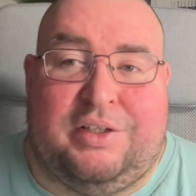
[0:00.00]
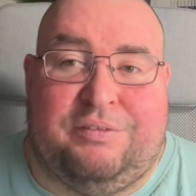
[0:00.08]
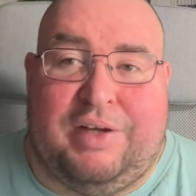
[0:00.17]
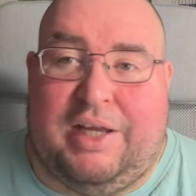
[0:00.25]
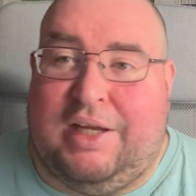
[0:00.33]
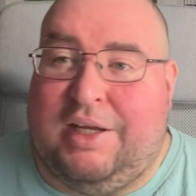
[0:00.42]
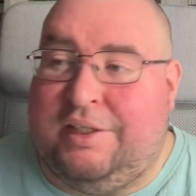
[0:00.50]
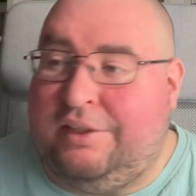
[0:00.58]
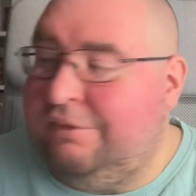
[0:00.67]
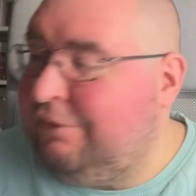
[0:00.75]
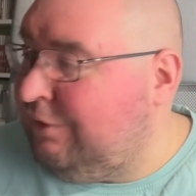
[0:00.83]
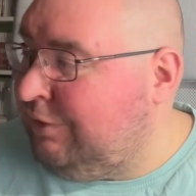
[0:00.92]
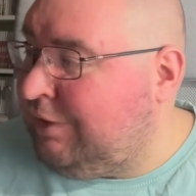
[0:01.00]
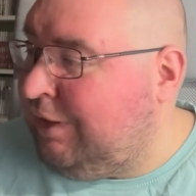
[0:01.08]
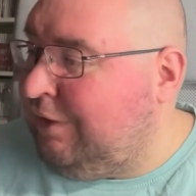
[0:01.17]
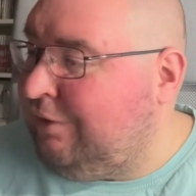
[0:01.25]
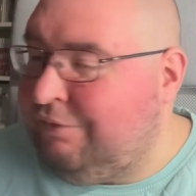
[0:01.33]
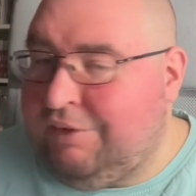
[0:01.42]
play it handheld and I can take
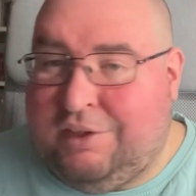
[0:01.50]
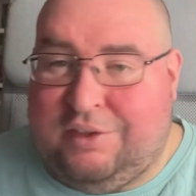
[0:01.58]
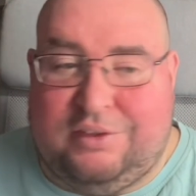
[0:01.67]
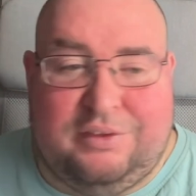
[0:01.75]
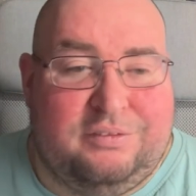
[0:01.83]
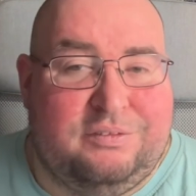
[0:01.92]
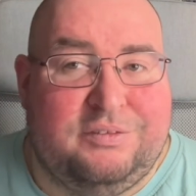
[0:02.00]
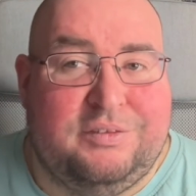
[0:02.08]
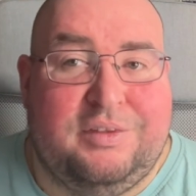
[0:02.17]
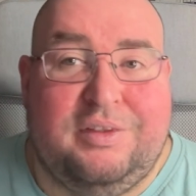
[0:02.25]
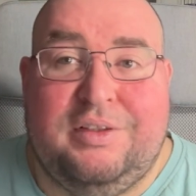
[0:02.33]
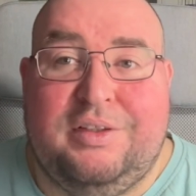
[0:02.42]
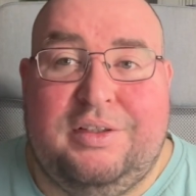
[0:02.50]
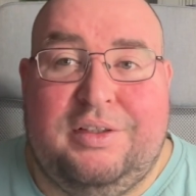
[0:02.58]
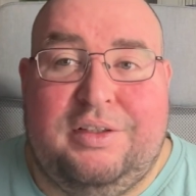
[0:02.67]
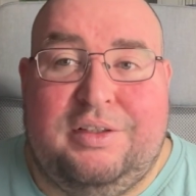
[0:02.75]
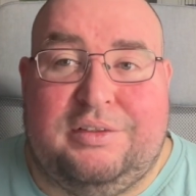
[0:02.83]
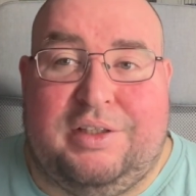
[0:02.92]
it to work.
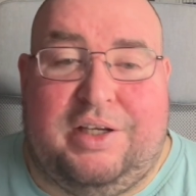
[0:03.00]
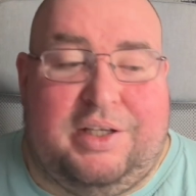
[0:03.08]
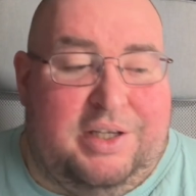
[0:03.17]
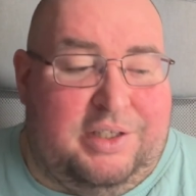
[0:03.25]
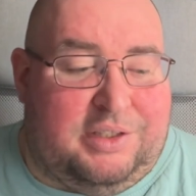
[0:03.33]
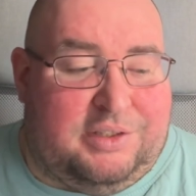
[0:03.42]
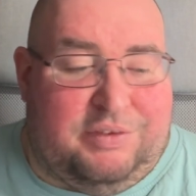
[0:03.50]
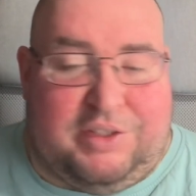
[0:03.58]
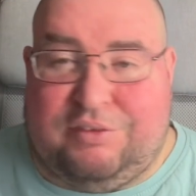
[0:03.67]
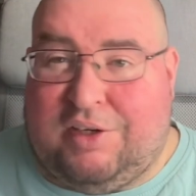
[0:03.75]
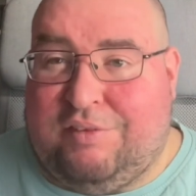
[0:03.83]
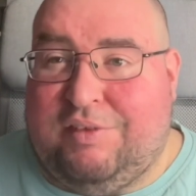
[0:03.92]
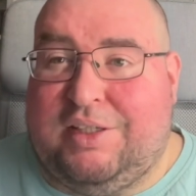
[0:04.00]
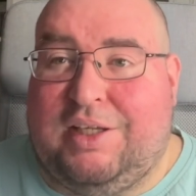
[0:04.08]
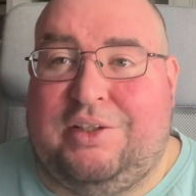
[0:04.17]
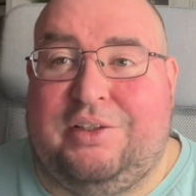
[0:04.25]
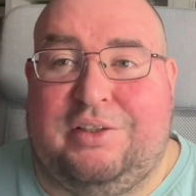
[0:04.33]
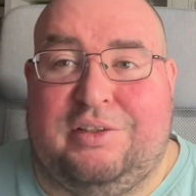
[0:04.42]
So yeah, any Switch
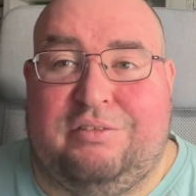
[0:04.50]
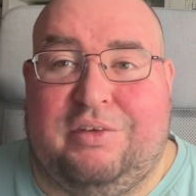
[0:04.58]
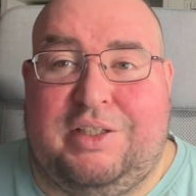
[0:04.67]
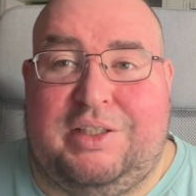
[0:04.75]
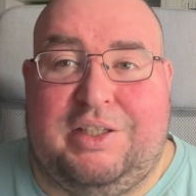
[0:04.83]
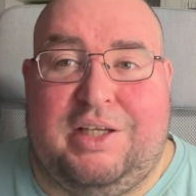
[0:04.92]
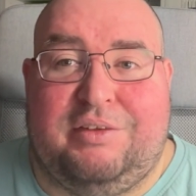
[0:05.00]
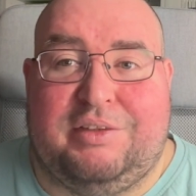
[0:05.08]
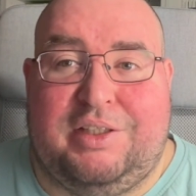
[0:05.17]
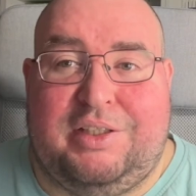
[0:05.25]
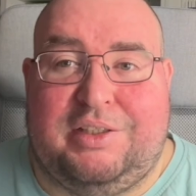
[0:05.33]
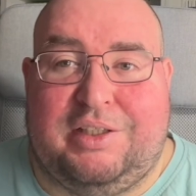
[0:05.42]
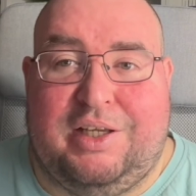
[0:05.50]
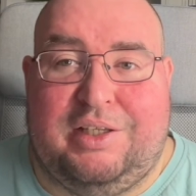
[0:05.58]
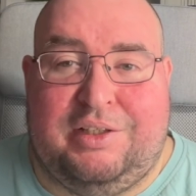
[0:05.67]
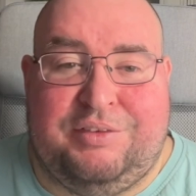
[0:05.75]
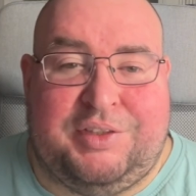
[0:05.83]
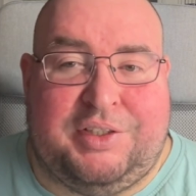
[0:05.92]
recommendations of racing games I need to get,
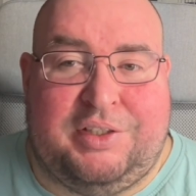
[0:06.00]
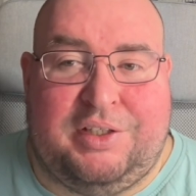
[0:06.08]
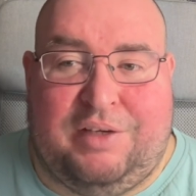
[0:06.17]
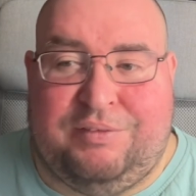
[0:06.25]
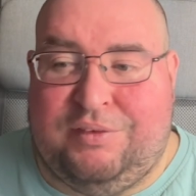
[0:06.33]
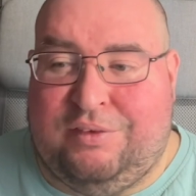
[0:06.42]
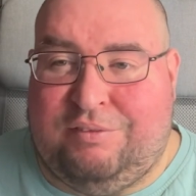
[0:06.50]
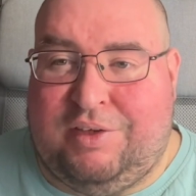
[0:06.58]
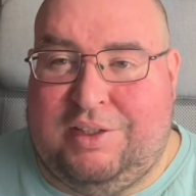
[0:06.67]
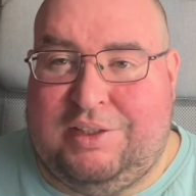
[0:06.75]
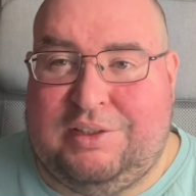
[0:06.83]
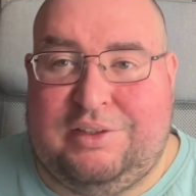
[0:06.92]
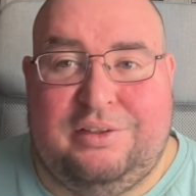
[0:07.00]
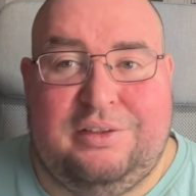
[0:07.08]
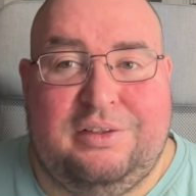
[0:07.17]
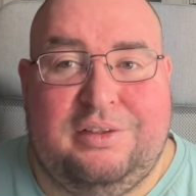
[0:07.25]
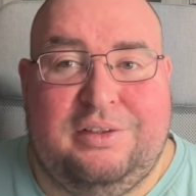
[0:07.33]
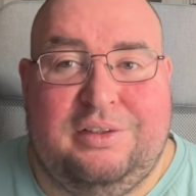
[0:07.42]
there is a couple on my list.
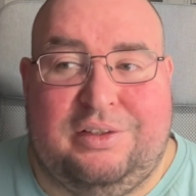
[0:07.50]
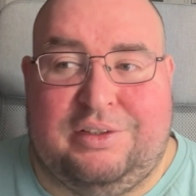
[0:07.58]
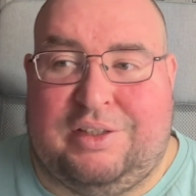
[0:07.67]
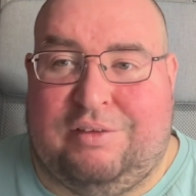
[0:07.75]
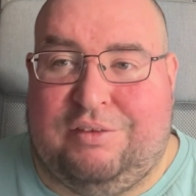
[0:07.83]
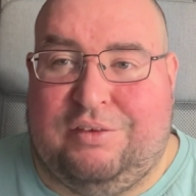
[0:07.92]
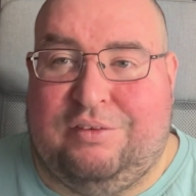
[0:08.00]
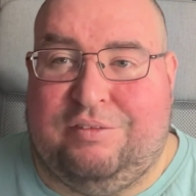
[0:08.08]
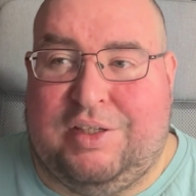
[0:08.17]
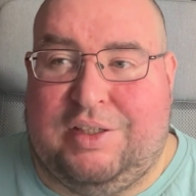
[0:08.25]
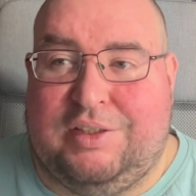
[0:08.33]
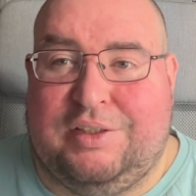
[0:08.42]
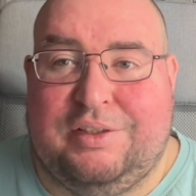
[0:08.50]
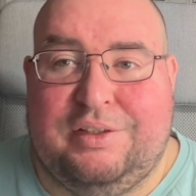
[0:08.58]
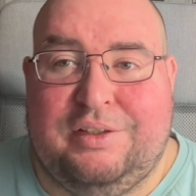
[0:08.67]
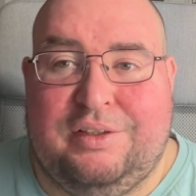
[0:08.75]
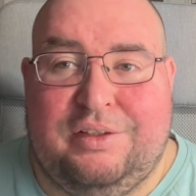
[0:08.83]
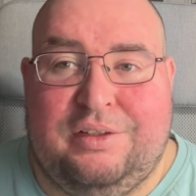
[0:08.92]
I just haven't got them yet.
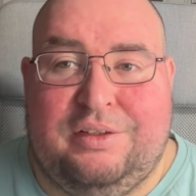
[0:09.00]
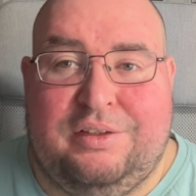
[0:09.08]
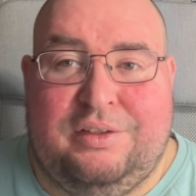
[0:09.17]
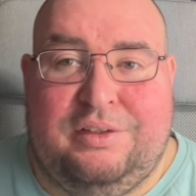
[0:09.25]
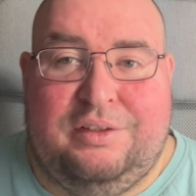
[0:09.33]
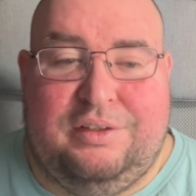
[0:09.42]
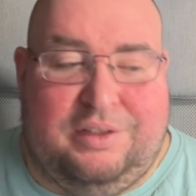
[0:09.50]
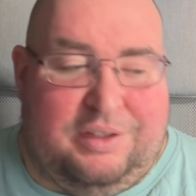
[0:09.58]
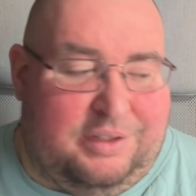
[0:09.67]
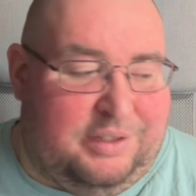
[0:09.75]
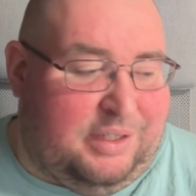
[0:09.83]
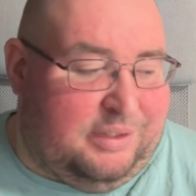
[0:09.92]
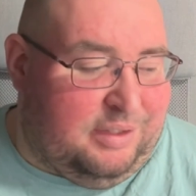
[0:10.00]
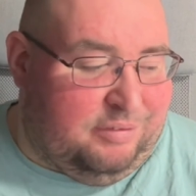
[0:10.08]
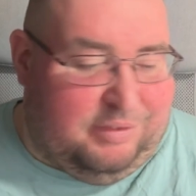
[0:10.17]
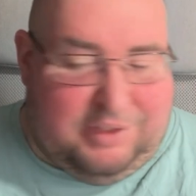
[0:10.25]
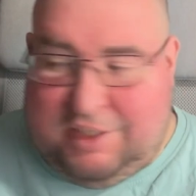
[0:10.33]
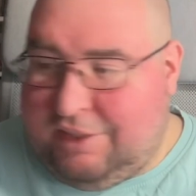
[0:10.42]

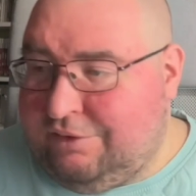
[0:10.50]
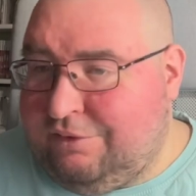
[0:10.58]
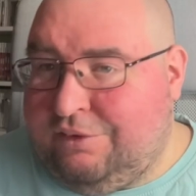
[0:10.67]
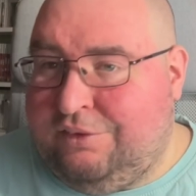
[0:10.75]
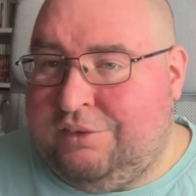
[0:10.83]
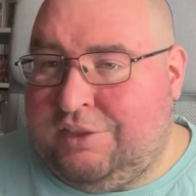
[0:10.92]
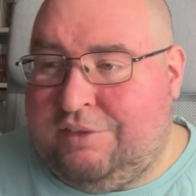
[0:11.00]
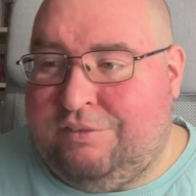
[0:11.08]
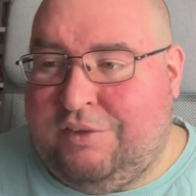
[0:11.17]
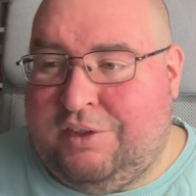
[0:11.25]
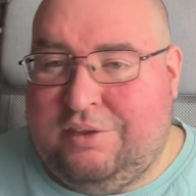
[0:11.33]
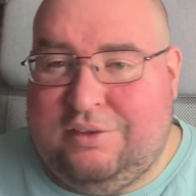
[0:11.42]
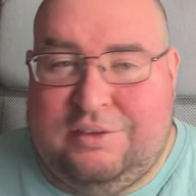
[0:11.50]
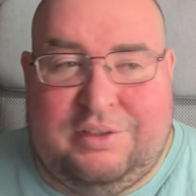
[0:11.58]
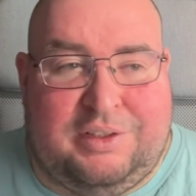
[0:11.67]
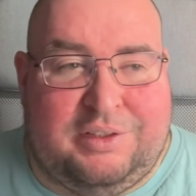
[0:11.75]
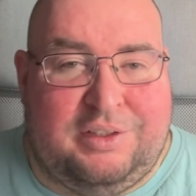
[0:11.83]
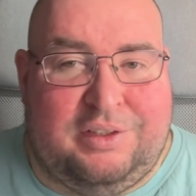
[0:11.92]
Definitely that cruising one.
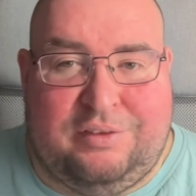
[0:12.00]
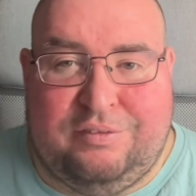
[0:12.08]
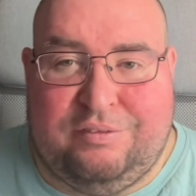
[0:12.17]
There's a